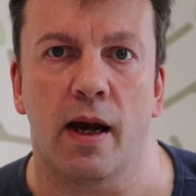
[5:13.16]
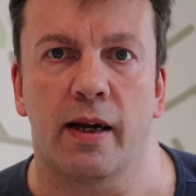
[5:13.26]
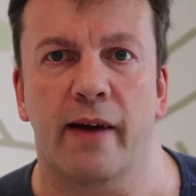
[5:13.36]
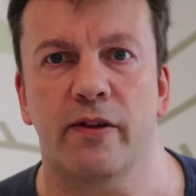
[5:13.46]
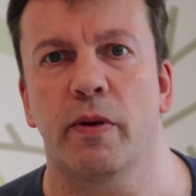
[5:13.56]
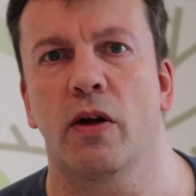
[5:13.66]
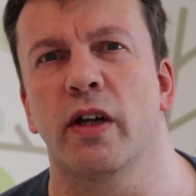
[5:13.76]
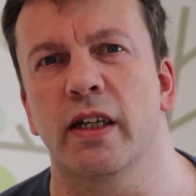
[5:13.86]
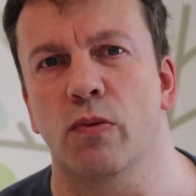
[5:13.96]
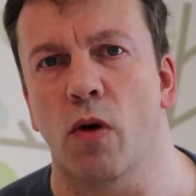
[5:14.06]
and I have to be
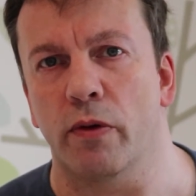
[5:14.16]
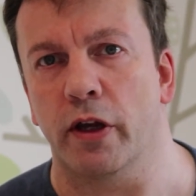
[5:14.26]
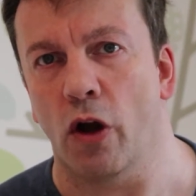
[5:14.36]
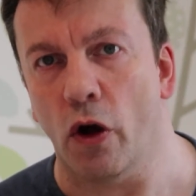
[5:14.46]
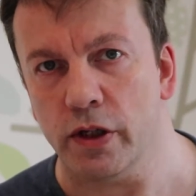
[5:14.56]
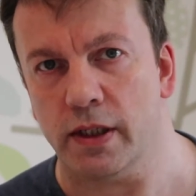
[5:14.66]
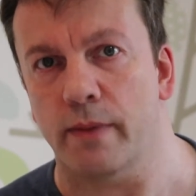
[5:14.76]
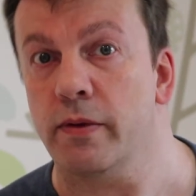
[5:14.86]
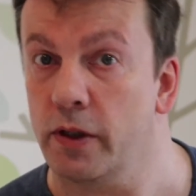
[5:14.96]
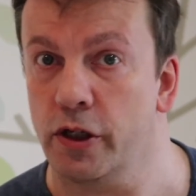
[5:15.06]
honest, while the
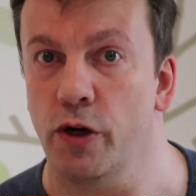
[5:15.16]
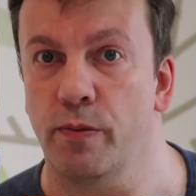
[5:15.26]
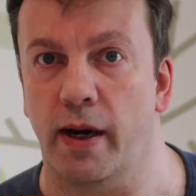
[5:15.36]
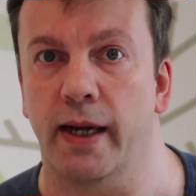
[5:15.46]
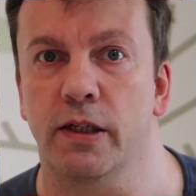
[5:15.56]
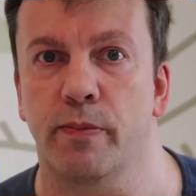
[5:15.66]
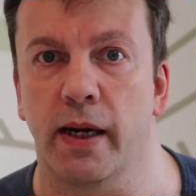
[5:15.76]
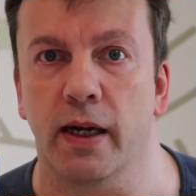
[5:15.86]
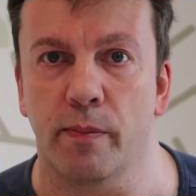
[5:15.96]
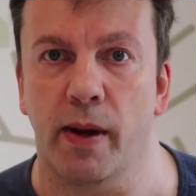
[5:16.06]
concept of the two brands
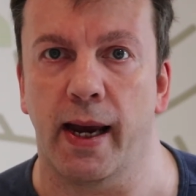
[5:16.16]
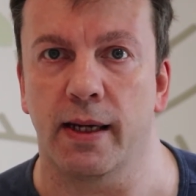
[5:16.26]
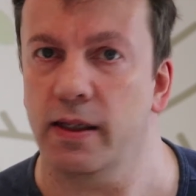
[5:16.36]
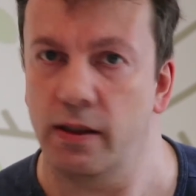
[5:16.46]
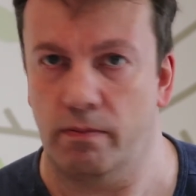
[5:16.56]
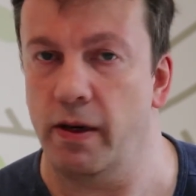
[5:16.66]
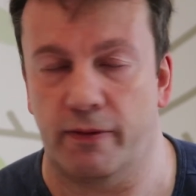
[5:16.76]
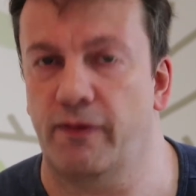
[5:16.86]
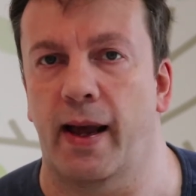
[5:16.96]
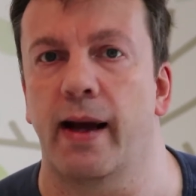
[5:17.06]
being compared is
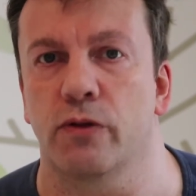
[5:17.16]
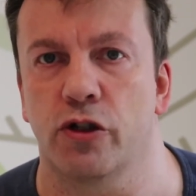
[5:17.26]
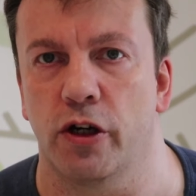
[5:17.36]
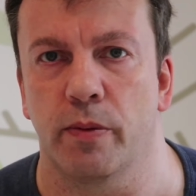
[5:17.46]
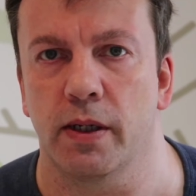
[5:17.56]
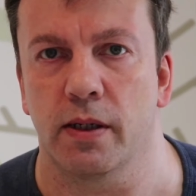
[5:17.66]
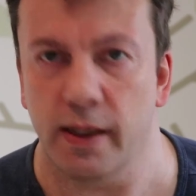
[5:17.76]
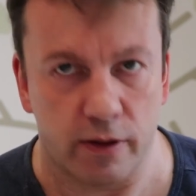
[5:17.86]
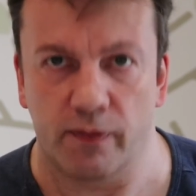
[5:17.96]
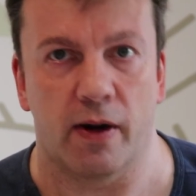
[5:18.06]
flat out stupid,
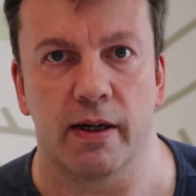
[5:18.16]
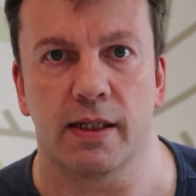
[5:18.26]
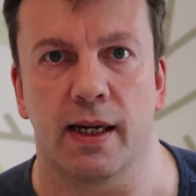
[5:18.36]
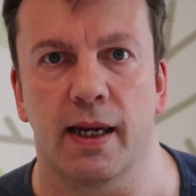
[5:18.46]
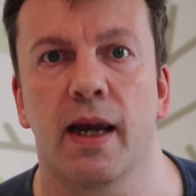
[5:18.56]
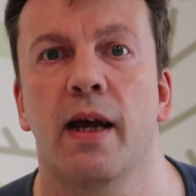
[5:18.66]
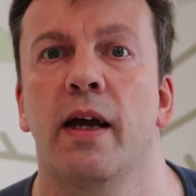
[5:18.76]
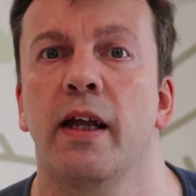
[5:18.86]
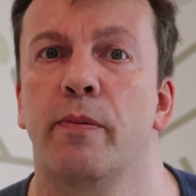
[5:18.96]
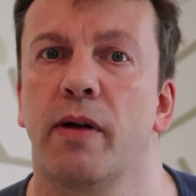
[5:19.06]
it's very silly,
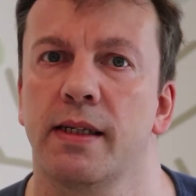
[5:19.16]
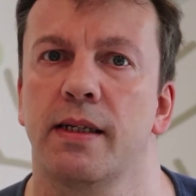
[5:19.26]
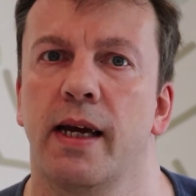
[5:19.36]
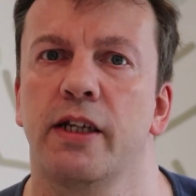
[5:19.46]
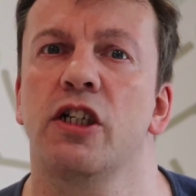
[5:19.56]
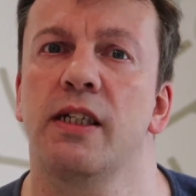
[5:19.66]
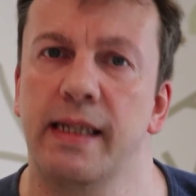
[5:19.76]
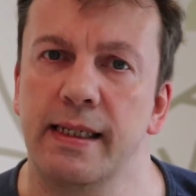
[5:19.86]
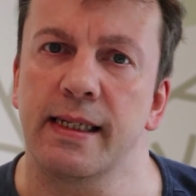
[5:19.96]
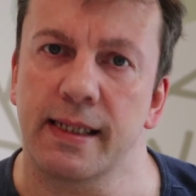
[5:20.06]
the presentation
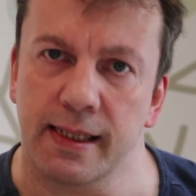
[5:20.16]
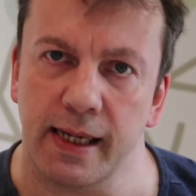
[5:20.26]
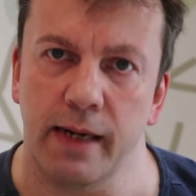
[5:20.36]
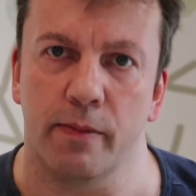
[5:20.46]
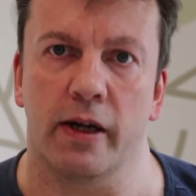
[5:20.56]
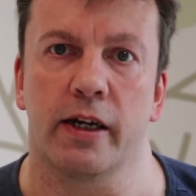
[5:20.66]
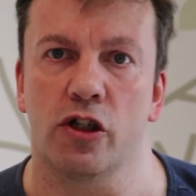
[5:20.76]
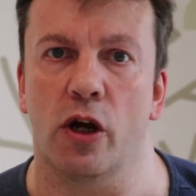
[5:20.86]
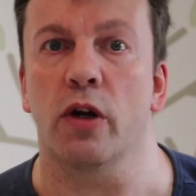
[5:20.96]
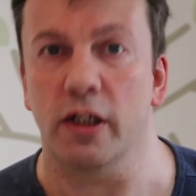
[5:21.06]
didn't seem like a
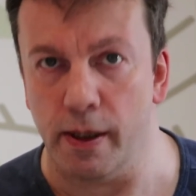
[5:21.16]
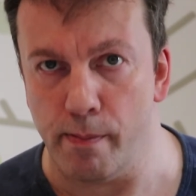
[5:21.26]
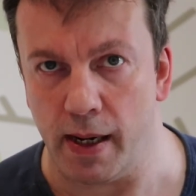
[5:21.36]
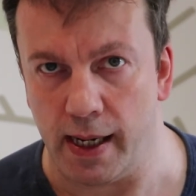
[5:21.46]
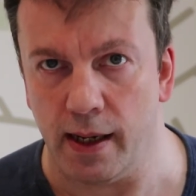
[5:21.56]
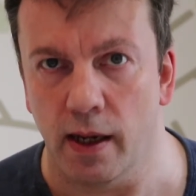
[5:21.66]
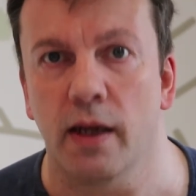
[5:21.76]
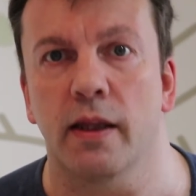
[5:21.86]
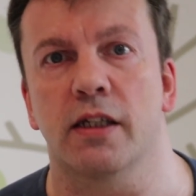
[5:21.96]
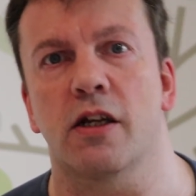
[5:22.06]
joke to me.
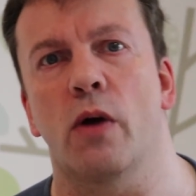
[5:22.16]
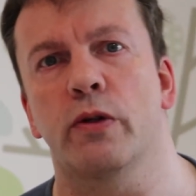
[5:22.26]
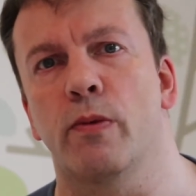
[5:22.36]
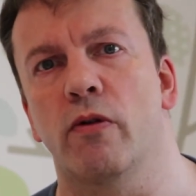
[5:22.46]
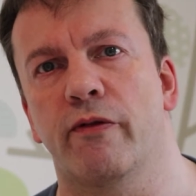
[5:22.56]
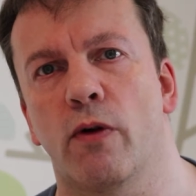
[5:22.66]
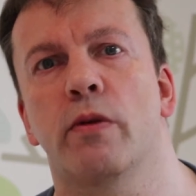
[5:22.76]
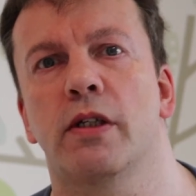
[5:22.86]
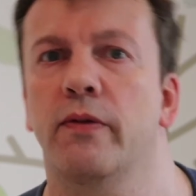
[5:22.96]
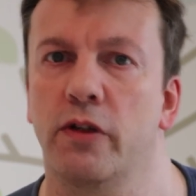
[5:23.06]
The style was more
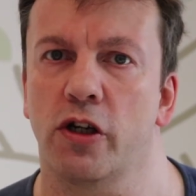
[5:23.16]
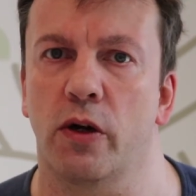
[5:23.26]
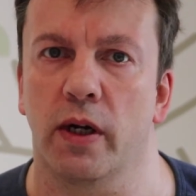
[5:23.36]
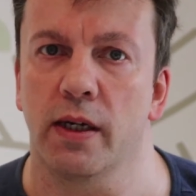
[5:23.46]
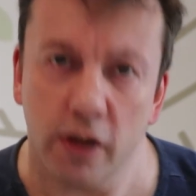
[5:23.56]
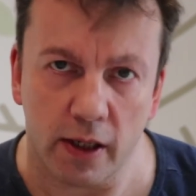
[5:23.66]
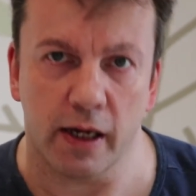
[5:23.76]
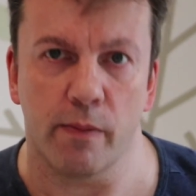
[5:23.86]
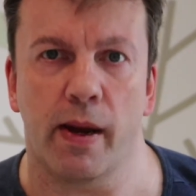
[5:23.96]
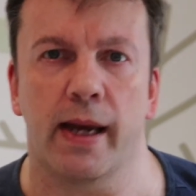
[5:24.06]
informative than jokey, certainly
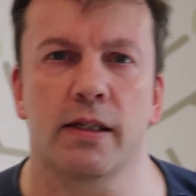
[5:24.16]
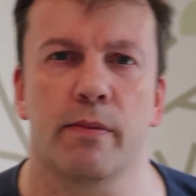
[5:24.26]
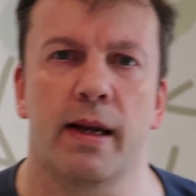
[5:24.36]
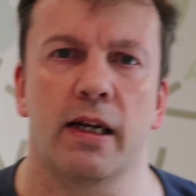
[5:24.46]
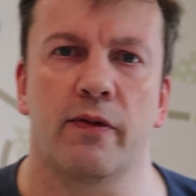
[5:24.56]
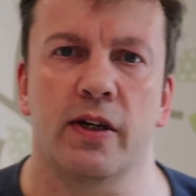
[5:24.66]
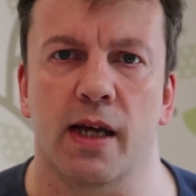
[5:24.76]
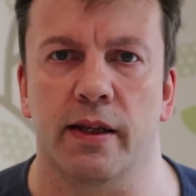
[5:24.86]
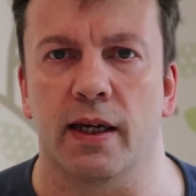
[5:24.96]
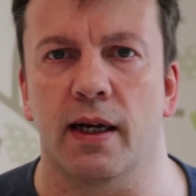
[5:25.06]
compared to many of his
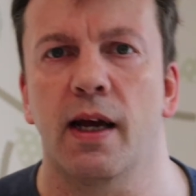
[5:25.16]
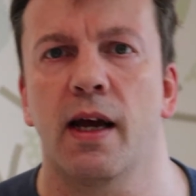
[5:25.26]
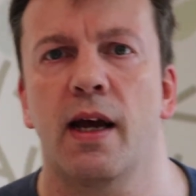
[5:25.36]
other